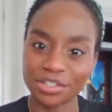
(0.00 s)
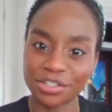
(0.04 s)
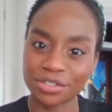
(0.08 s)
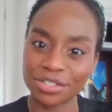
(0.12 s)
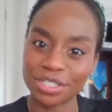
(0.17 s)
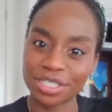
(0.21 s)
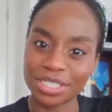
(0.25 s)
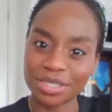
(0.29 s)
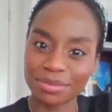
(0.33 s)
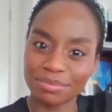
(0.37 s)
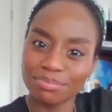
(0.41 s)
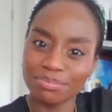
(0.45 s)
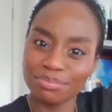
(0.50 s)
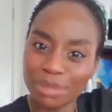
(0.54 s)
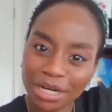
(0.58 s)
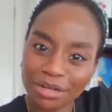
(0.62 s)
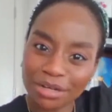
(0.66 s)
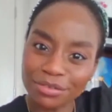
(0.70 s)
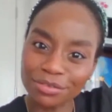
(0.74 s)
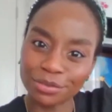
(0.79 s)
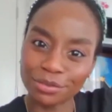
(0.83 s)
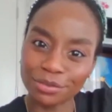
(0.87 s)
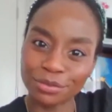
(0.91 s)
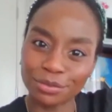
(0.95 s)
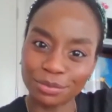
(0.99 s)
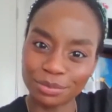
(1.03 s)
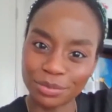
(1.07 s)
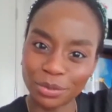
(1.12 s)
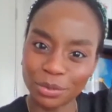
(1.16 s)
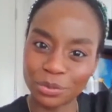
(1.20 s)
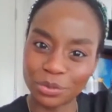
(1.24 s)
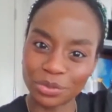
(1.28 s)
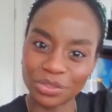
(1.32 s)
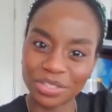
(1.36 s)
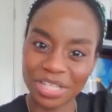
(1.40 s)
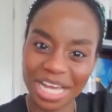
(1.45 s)
nature is above
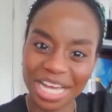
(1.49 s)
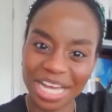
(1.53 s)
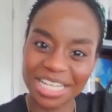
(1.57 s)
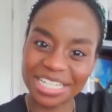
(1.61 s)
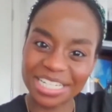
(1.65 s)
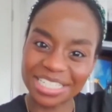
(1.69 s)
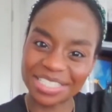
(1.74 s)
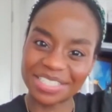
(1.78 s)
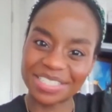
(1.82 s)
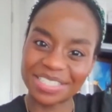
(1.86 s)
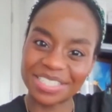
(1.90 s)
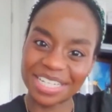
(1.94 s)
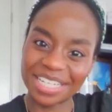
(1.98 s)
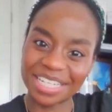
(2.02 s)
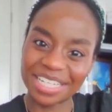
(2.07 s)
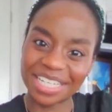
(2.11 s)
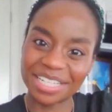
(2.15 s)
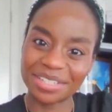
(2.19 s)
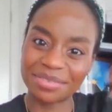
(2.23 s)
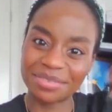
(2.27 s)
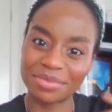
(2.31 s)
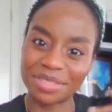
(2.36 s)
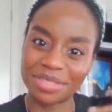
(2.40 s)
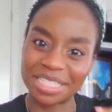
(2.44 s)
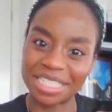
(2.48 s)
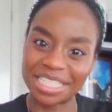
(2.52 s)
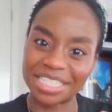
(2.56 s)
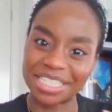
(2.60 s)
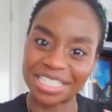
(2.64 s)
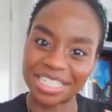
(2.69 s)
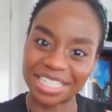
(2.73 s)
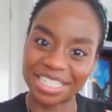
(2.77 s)
all that, isn't it? And